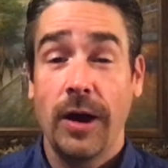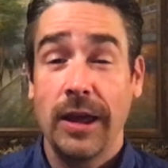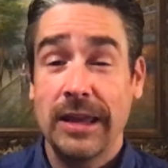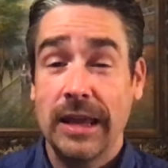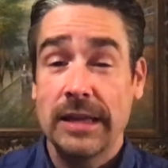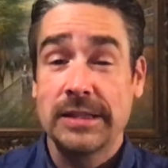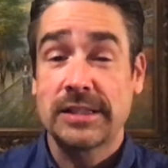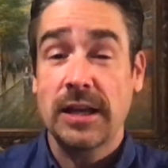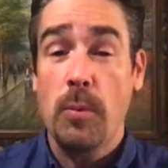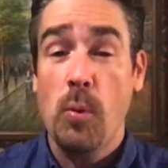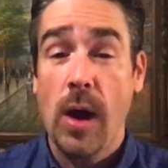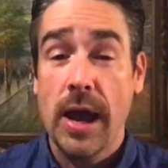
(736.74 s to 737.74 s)
in
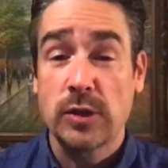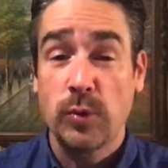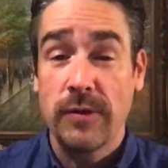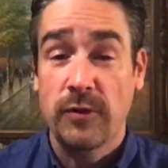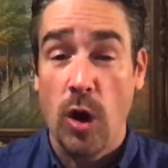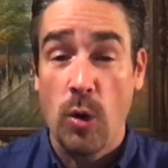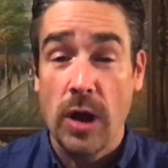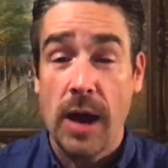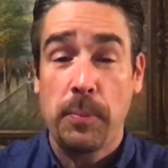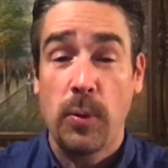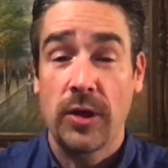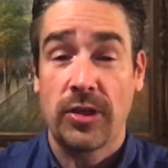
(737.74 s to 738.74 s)
some ways we've grown
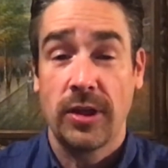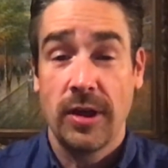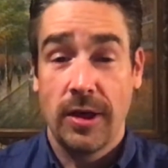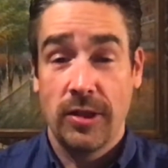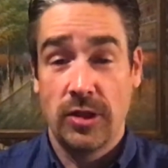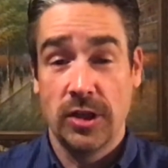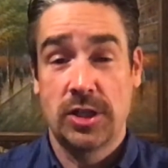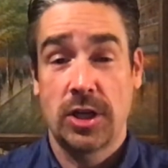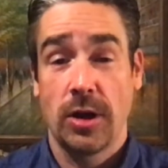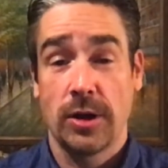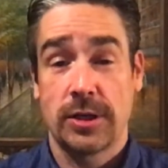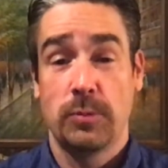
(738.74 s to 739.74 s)
up with the
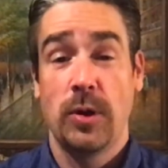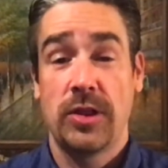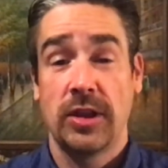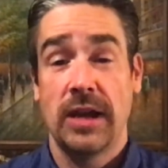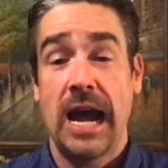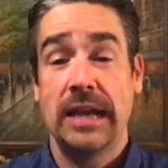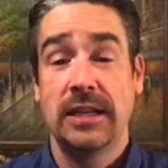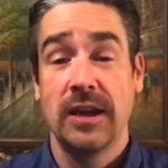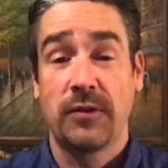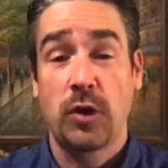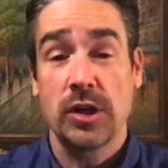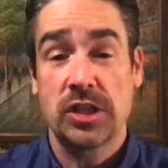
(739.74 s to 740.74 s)
church and with an idea
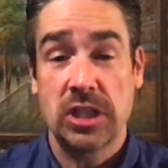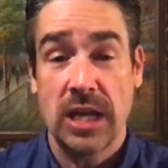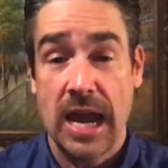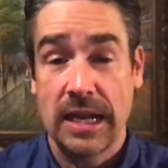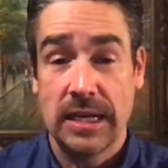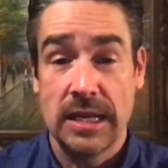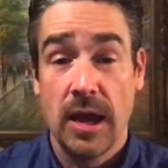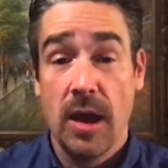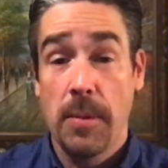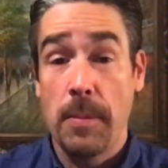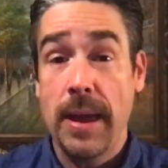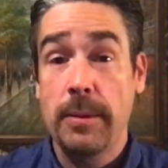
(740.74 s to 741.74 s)
of Christianity,
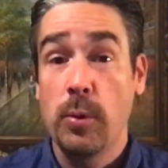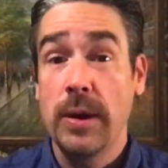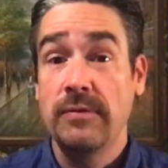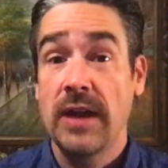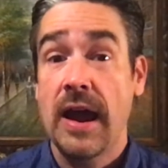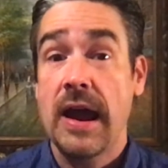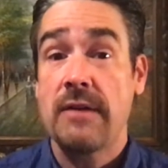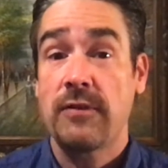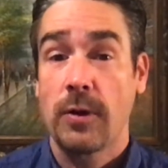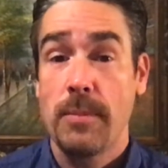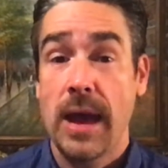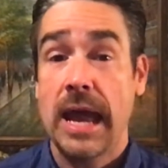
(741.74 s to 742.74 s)
but maybe we've
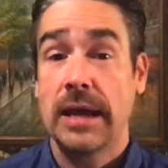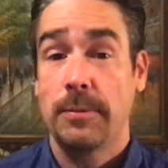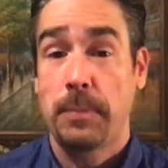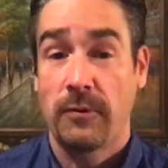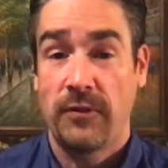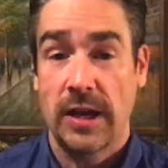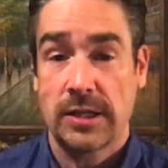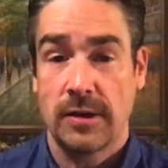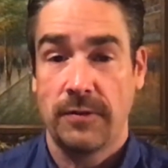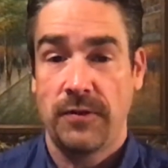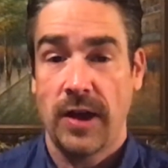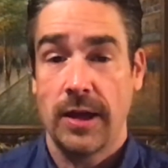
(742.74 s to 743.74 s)
never made a profession
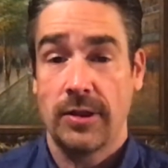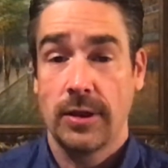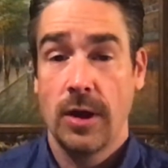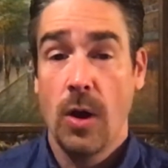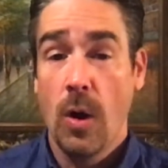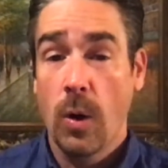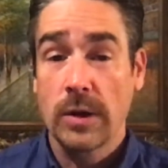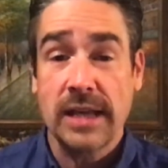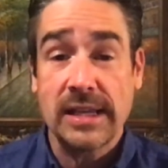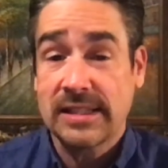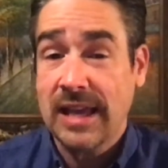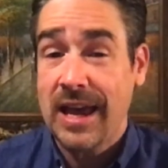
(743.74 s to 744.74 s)
of faith. Or as
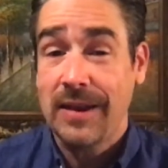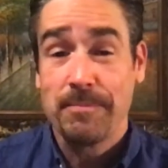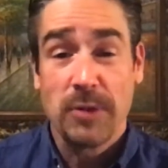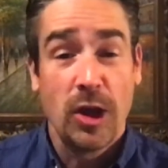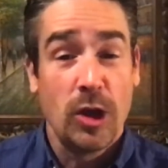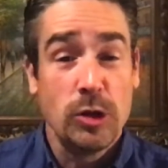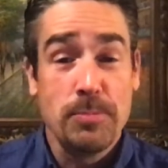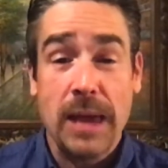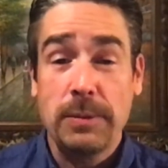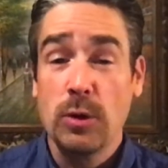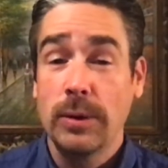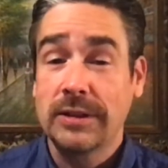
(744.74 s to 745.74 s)
I said,
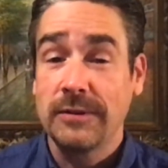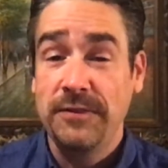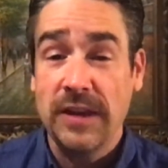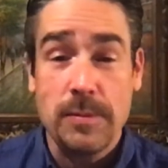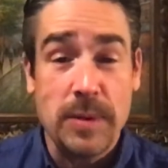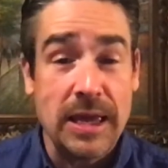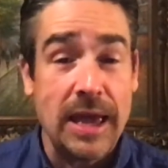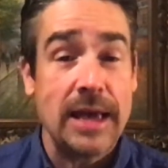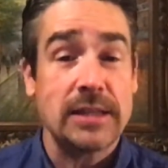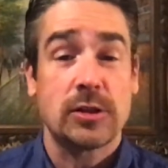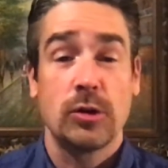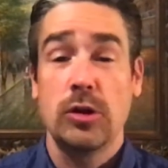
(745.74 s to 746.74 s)
maybe you went to
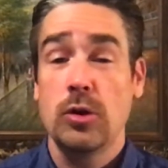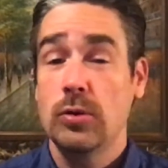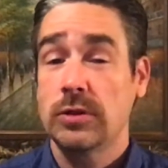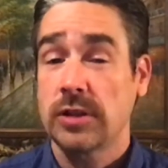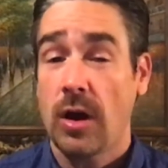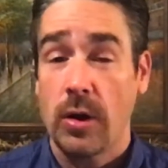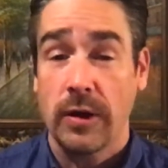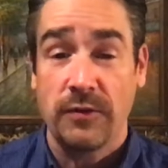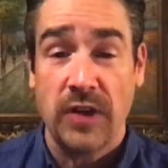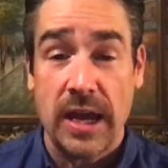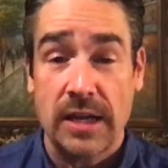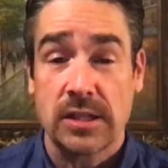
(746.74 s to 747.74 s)
VBS or you saw an
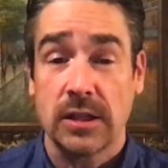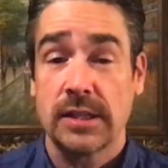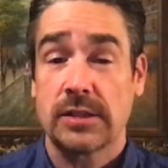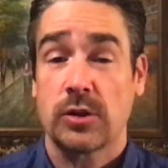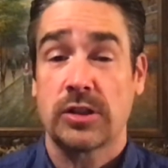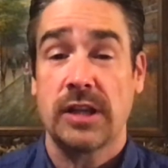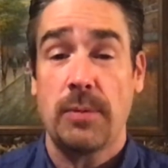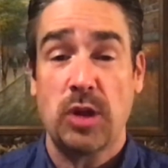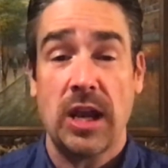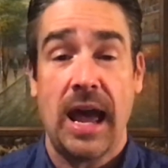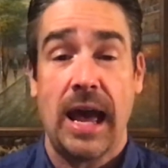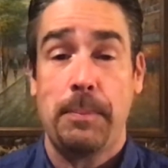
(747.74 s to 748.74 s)
evangelist or
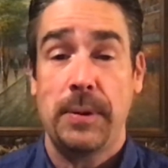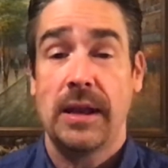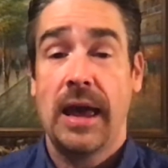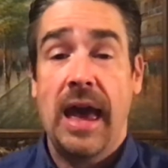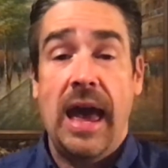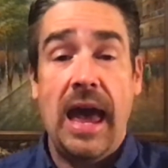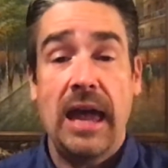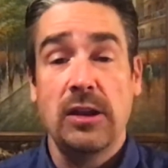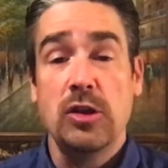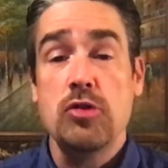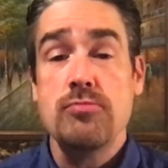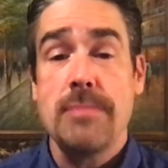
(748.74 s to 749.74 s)
something happened and
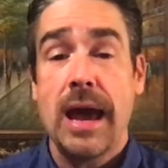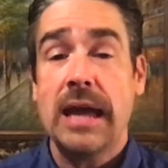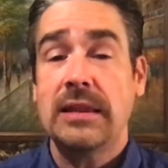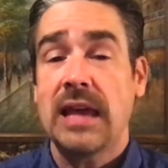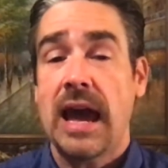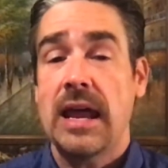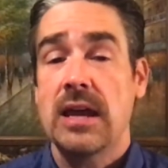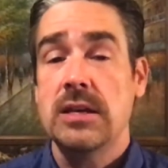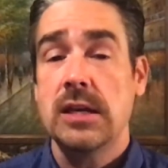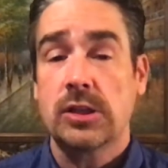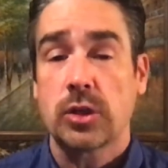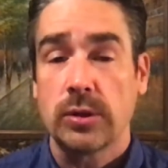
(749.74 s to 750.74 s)
you made that
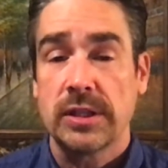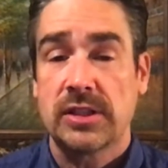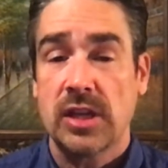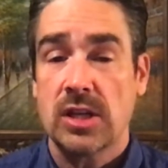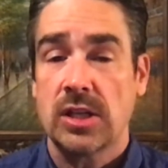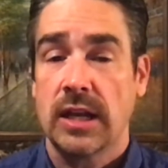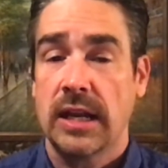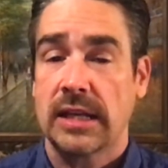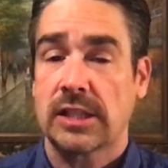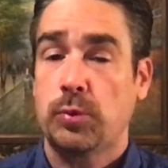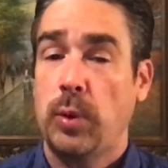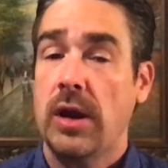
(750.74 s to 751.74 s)
initial decision and
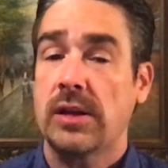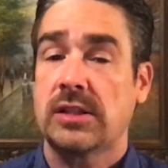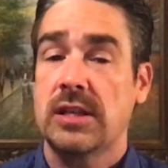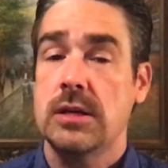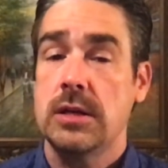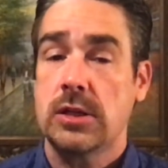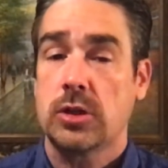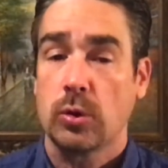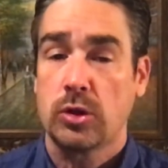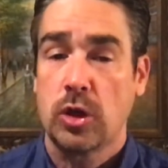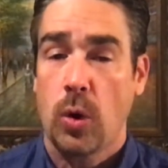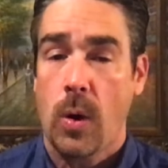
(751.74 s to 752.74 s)
experienced the initial
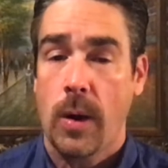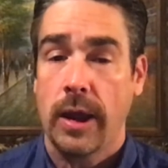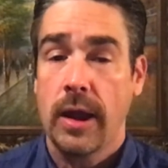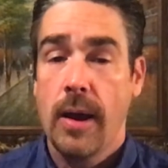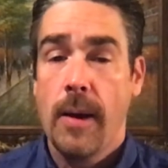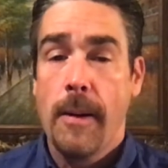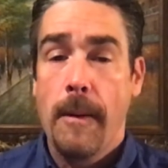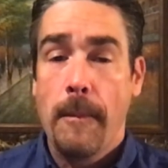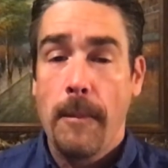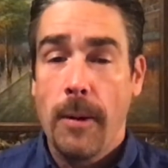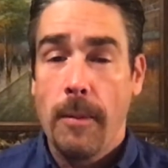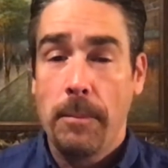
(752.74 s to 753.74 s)
joy,
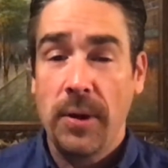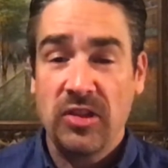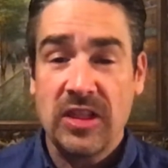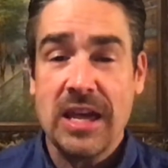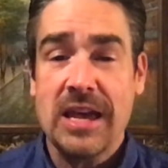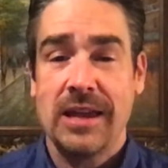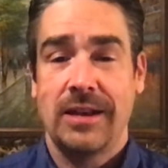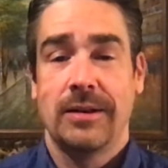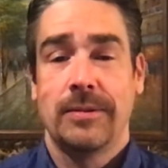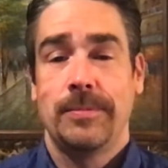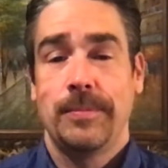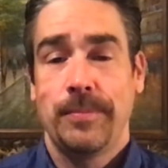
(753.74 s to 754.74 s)
but then
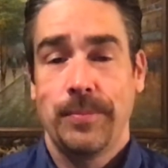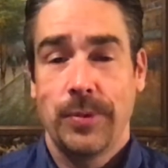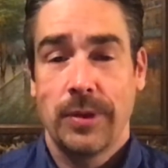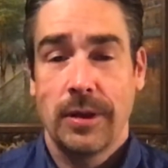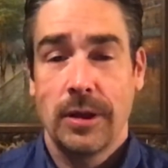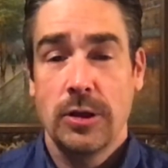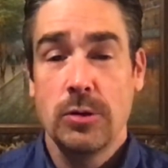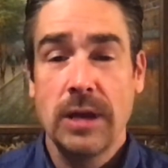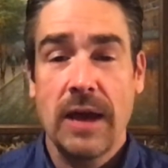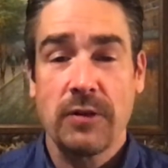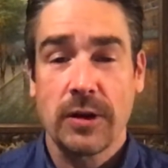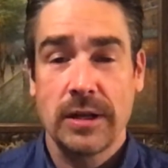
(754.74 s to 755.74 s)
you
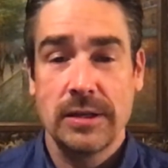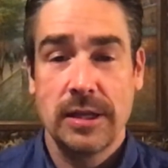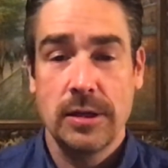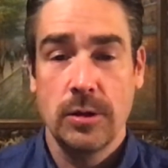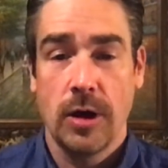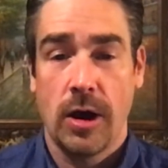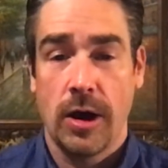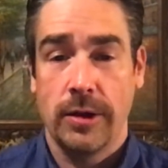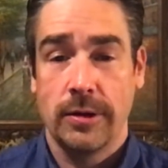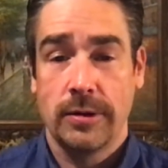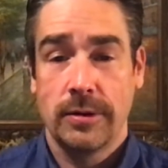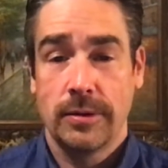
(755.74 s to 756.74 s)
never continued on.